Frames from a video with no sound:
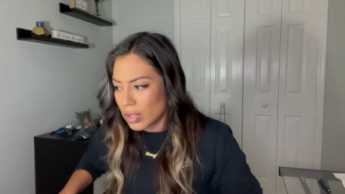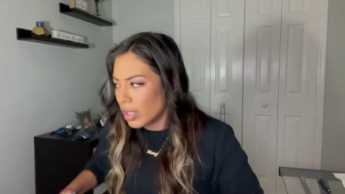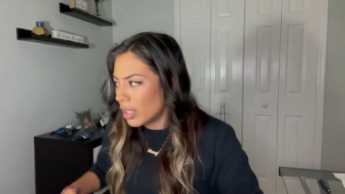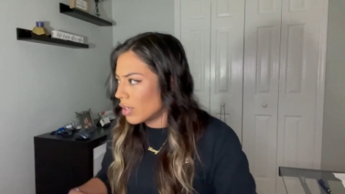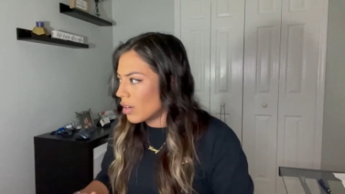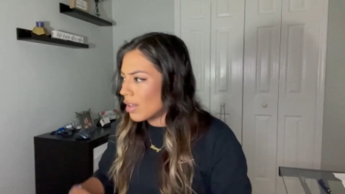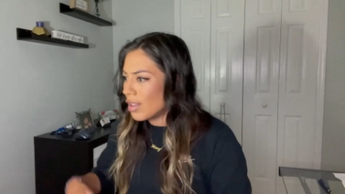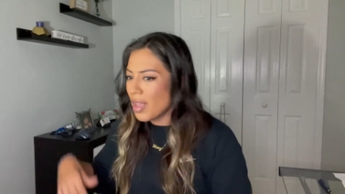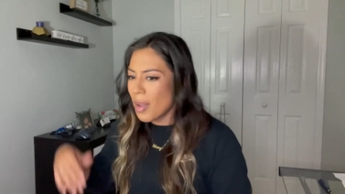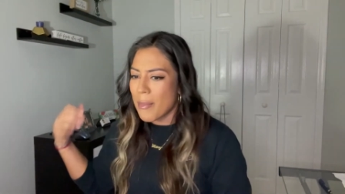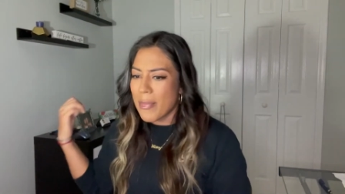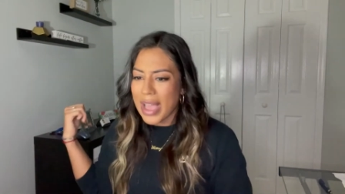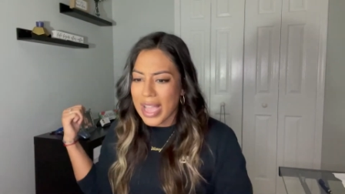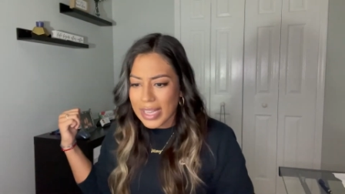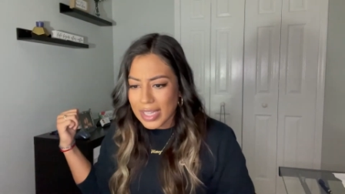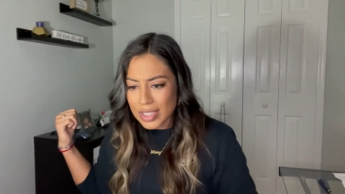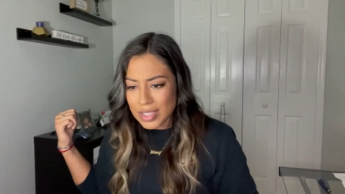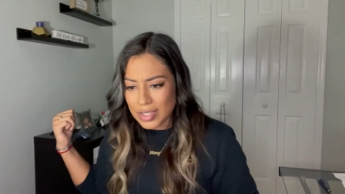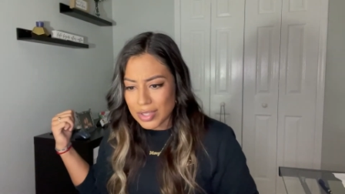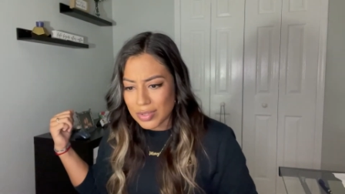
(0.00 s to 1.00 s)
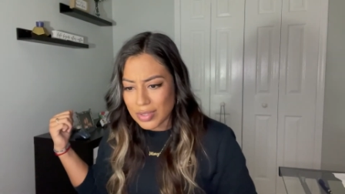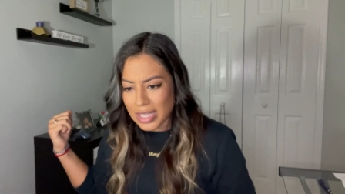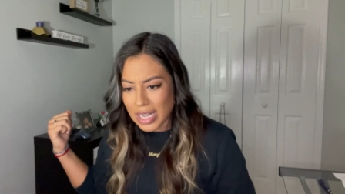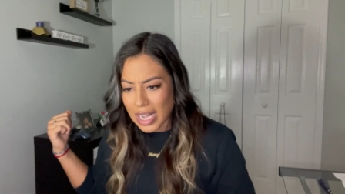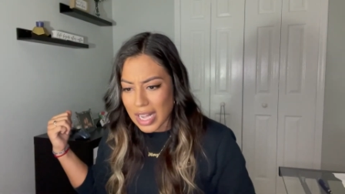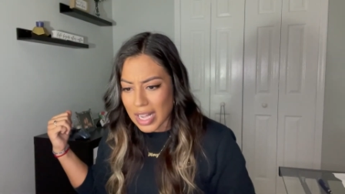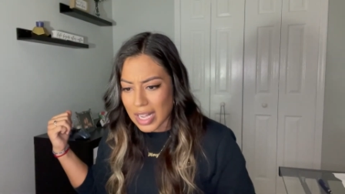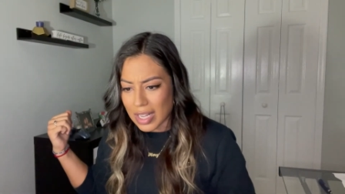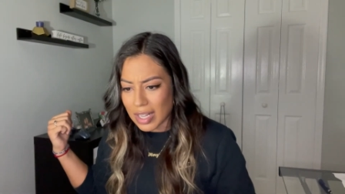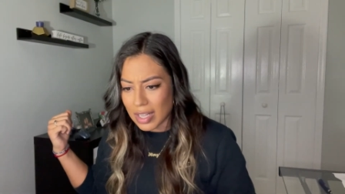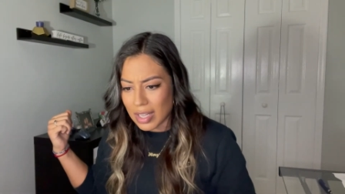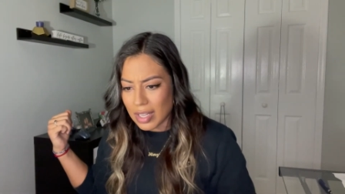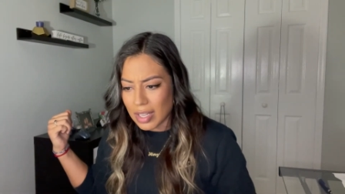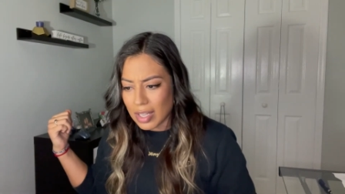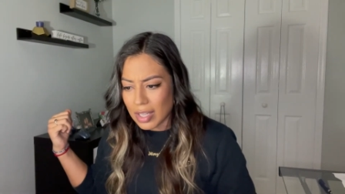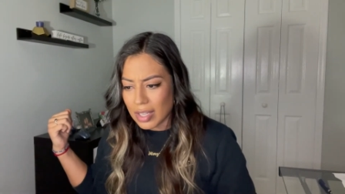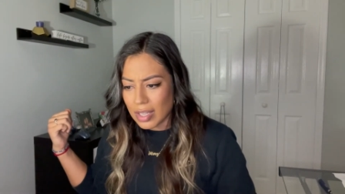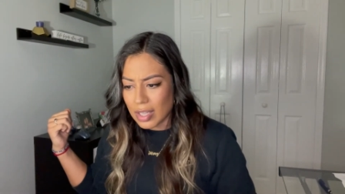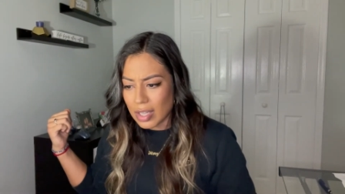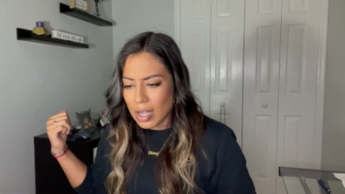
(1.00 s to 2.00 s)
Look at all the baggage you got.
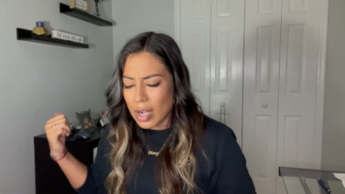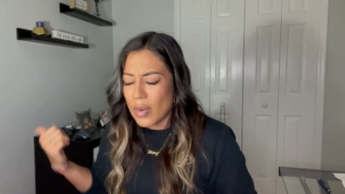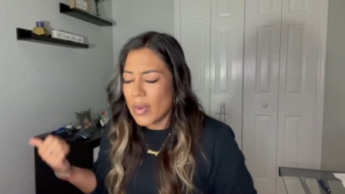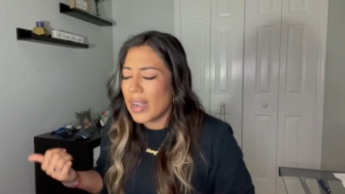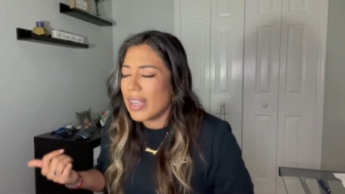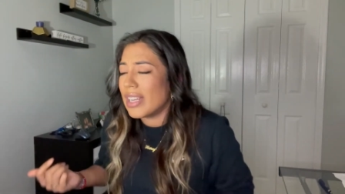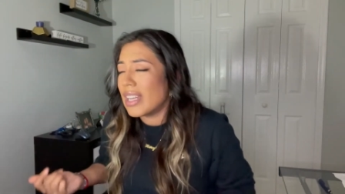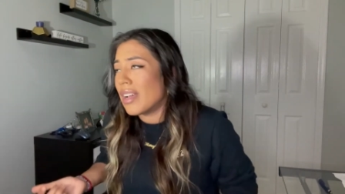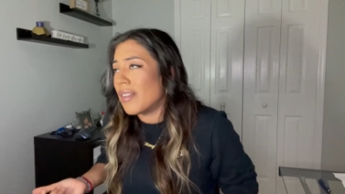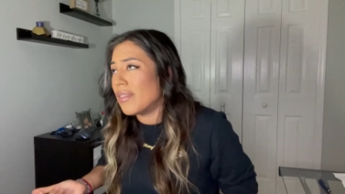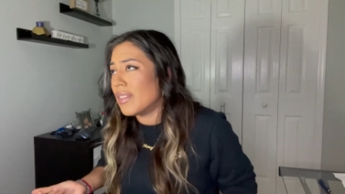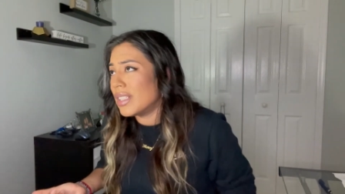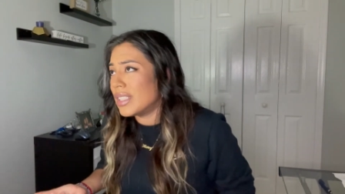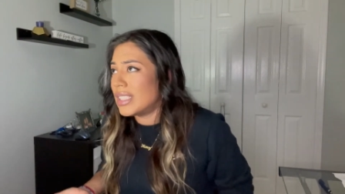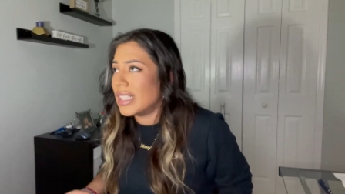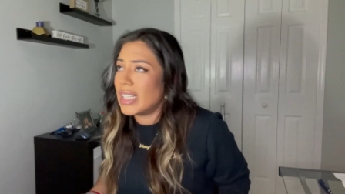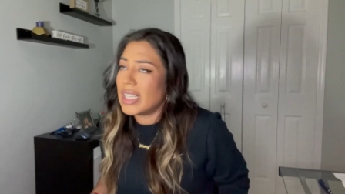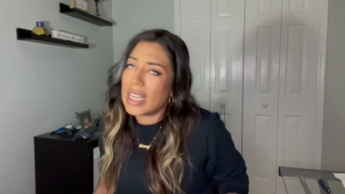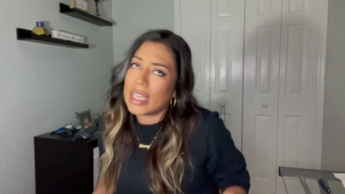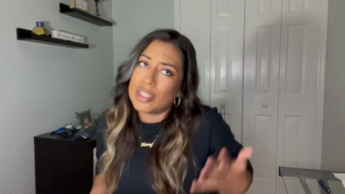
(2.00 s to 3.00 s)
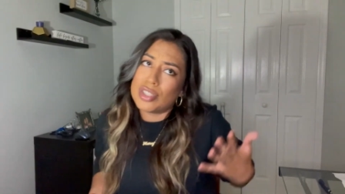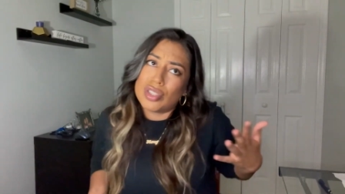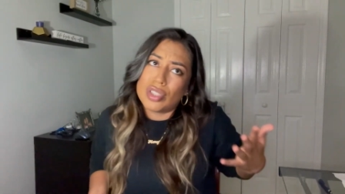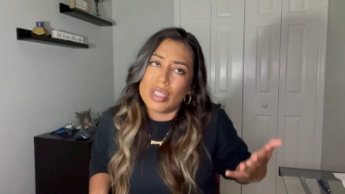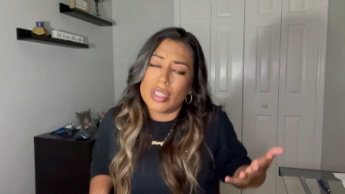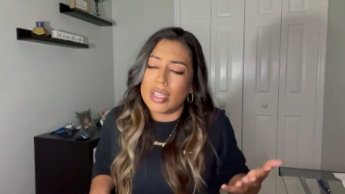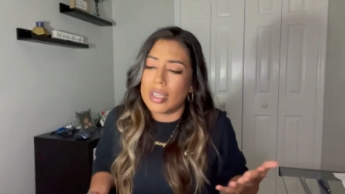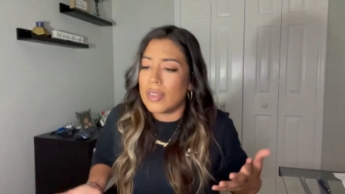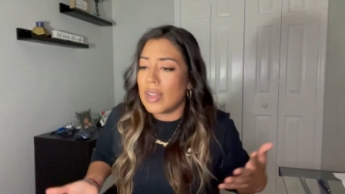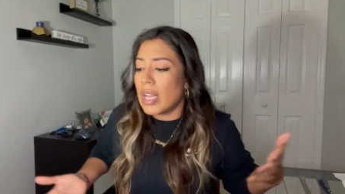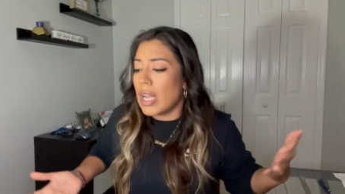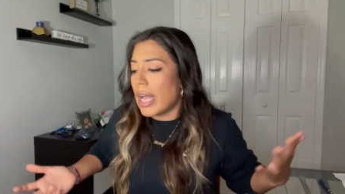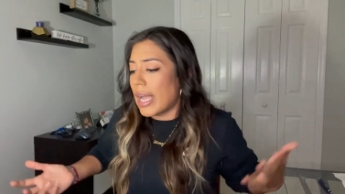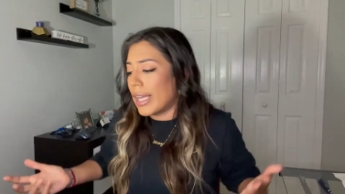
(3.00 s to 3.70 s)
Oh, I never did. I should have.